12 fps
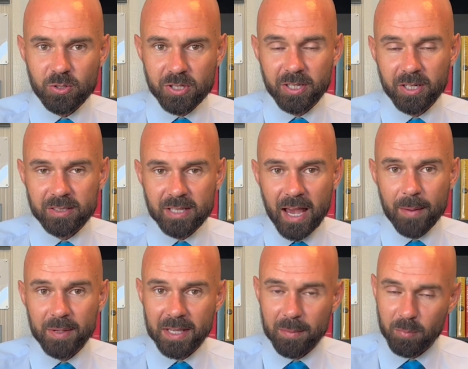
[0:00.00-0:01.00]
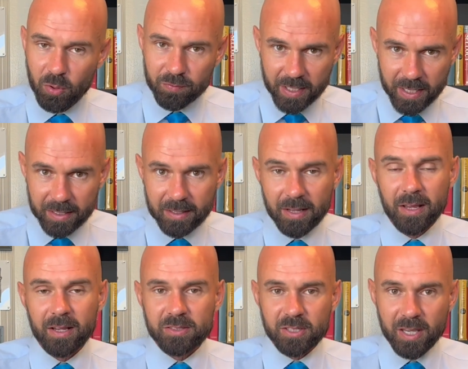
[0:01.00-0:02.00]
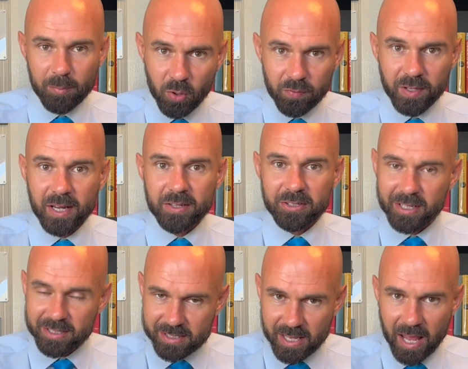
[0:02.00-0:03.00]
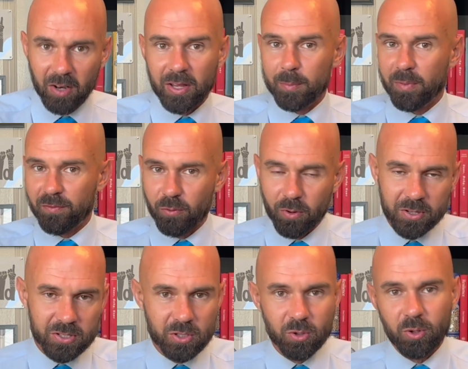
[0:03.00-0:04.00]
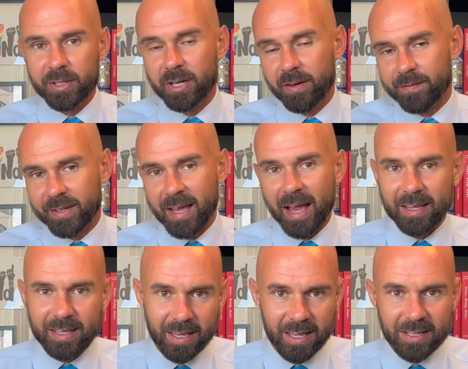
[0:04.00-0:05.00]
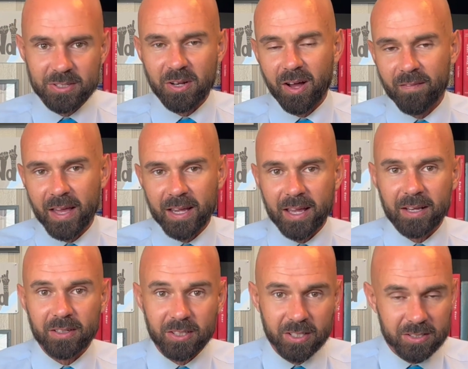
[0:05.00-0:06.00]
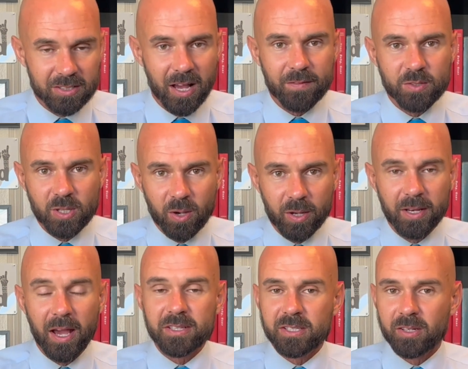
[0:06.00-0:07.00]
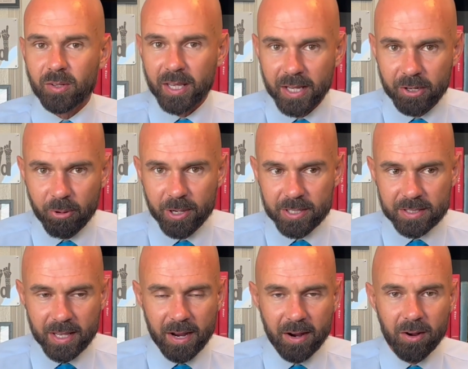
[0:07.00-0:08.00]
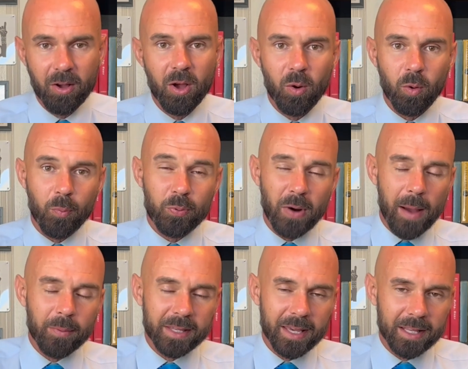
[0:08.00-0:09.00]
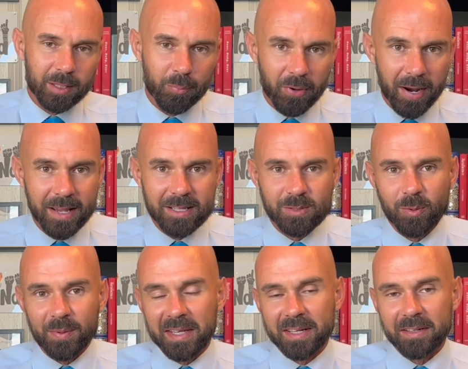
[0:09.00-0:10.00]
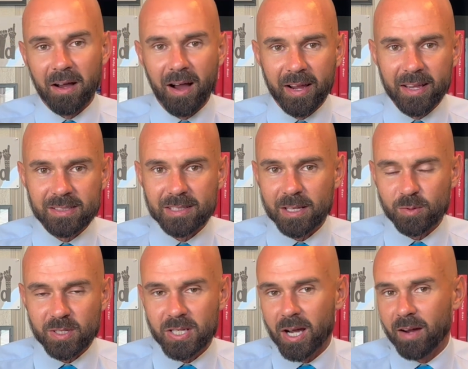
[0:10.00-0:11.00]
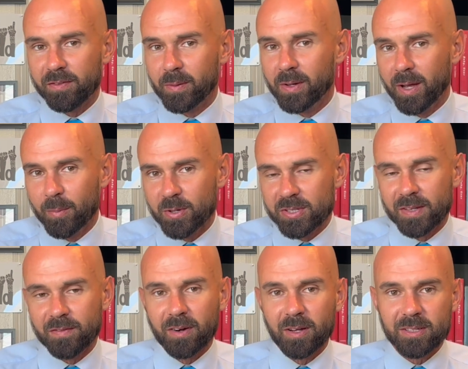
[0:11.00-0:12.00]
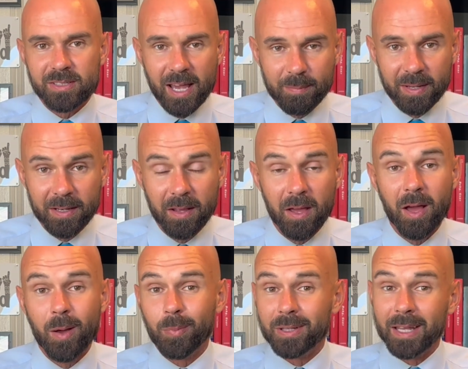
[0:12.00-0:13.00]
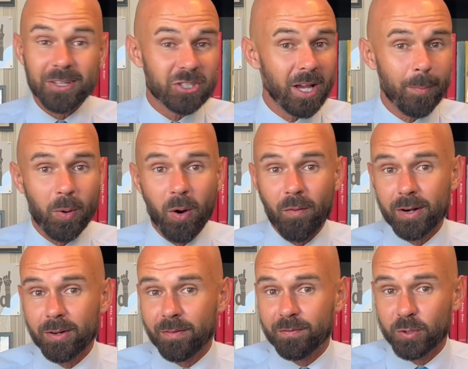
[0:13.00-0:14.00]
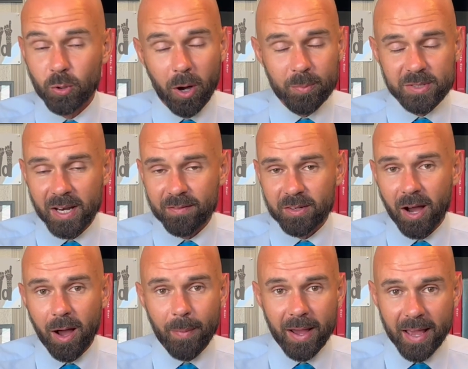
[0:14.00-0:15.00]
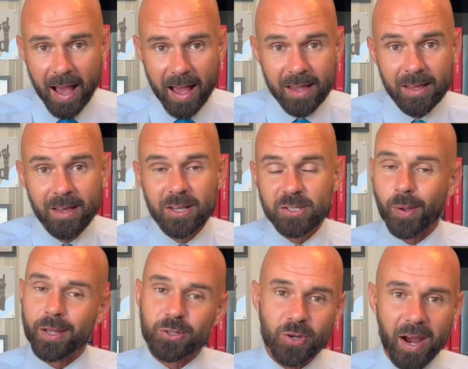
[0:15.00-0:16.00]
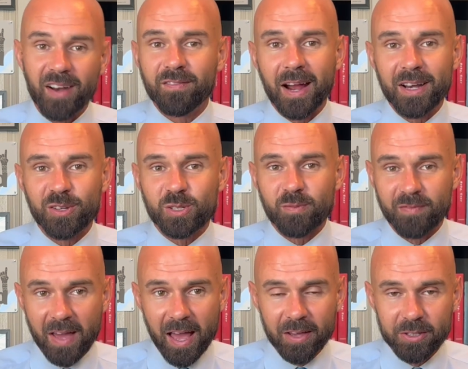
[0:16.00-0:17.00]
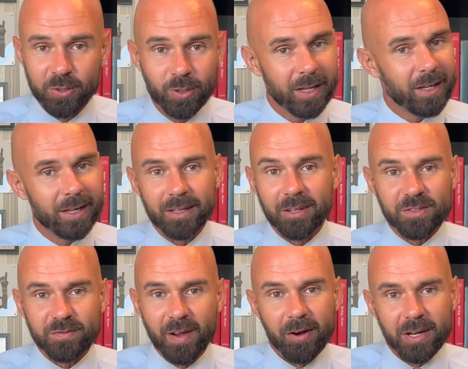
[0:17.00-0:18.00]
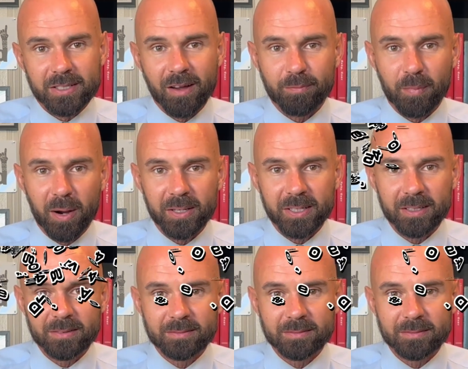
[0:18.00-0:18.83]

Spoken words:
usually a good time to get moved in. Because you get moved in, you get settled in before the school year if you got kids and all that kind of good stuff. So a nice little increase there. We'll probably hit the brakes when we get into August, as we saw from the numbers in the front segment. But let's jump over to a few homes that have caught my eye so I can try and find you some value in this very tough market.